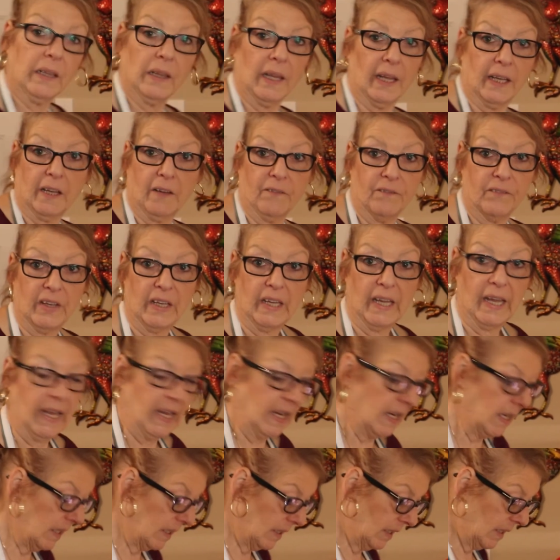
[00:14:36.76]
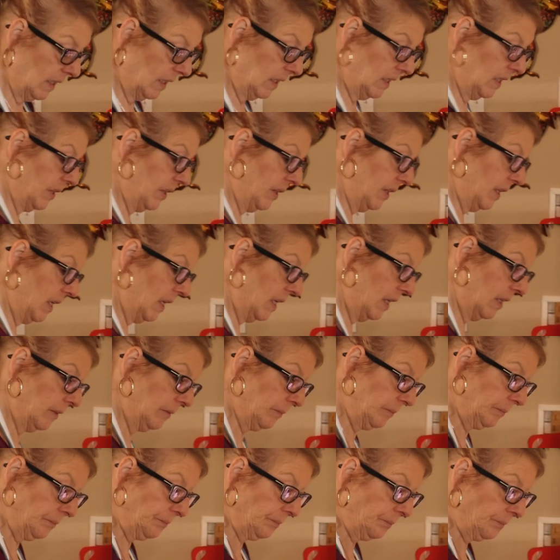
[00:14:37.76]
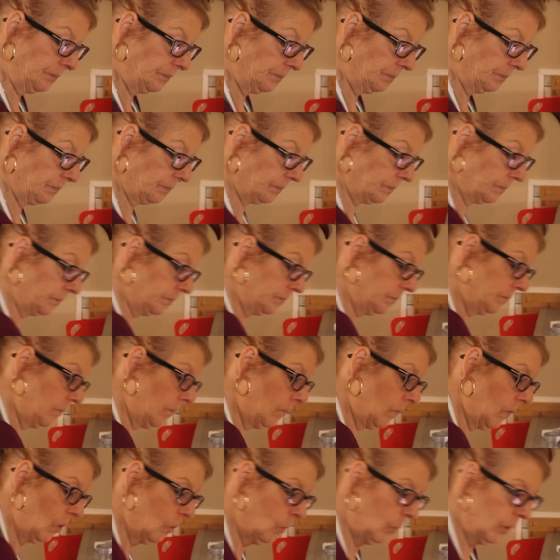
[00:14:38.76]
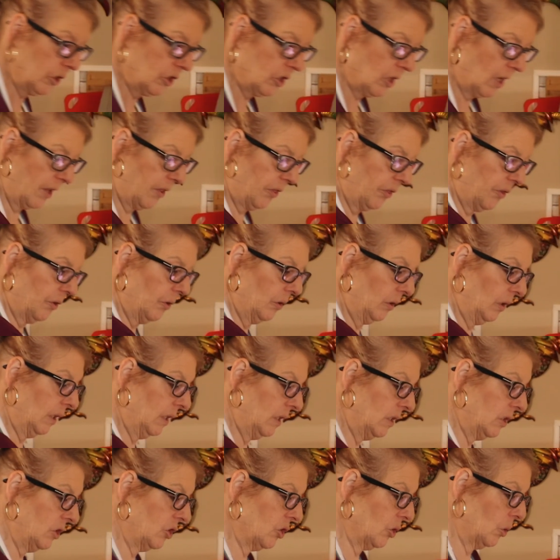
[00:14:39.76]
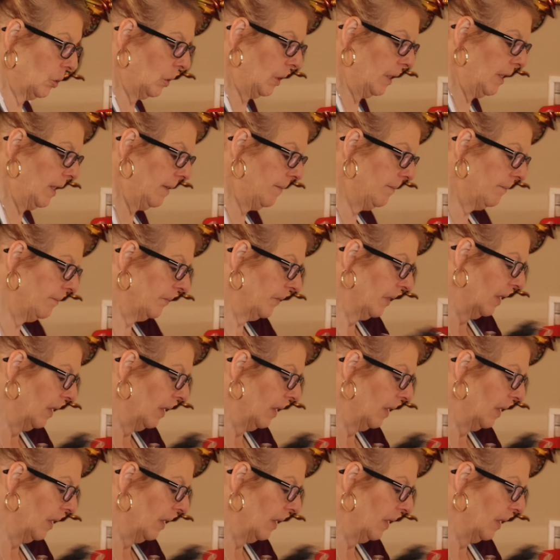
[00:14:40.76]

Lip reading: like a V8 kind of thing, which I thoroughly enjoy.